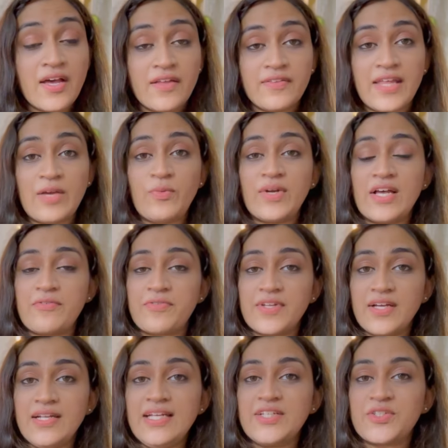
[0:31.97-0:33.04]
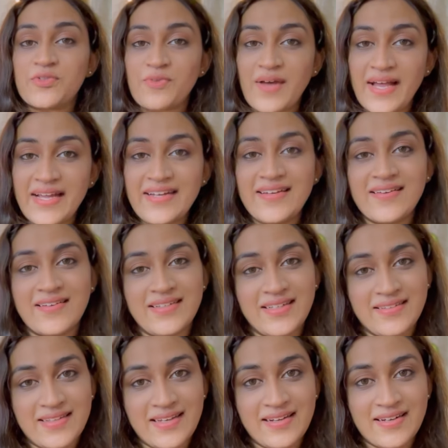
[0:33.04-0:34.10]
They would have really tried
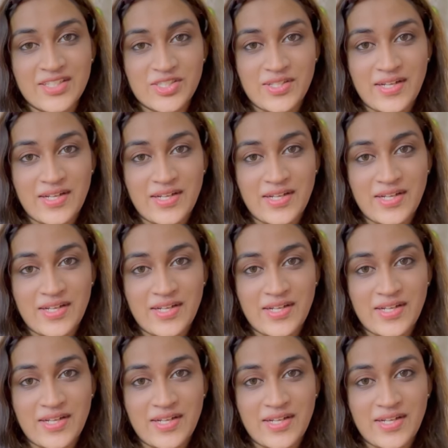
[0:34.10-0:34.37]
learning the English